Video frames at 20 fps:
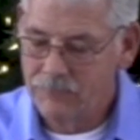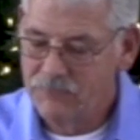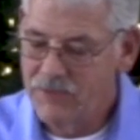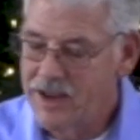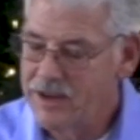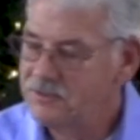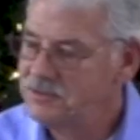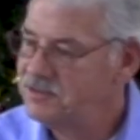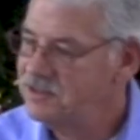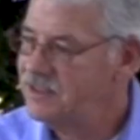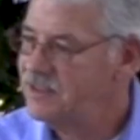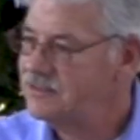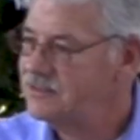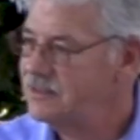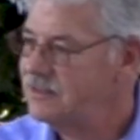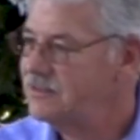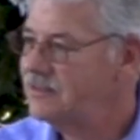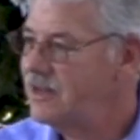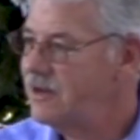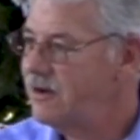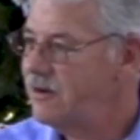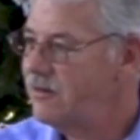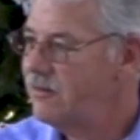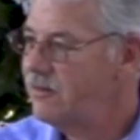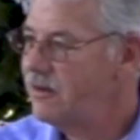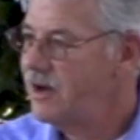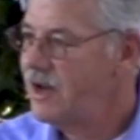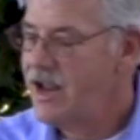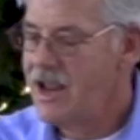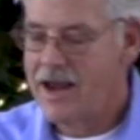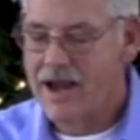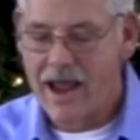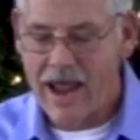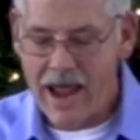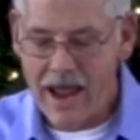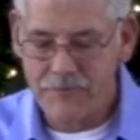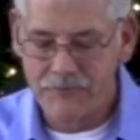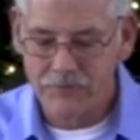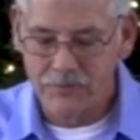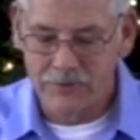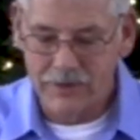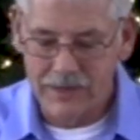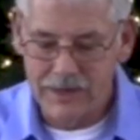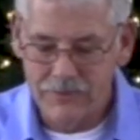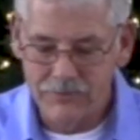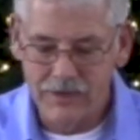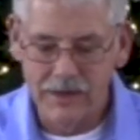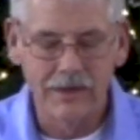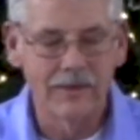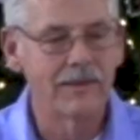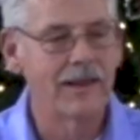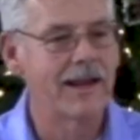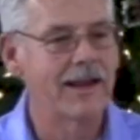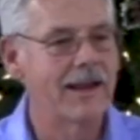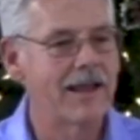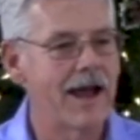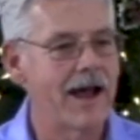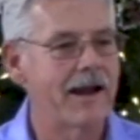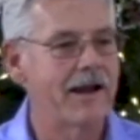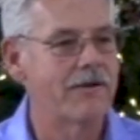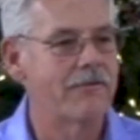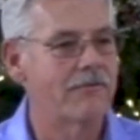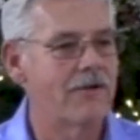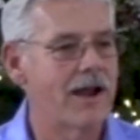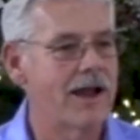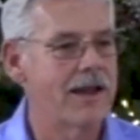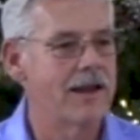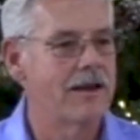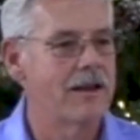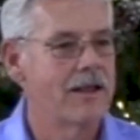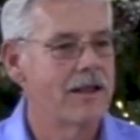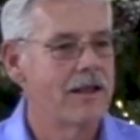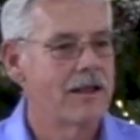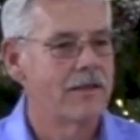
and found Jesus there. And after leaving it, they got it right.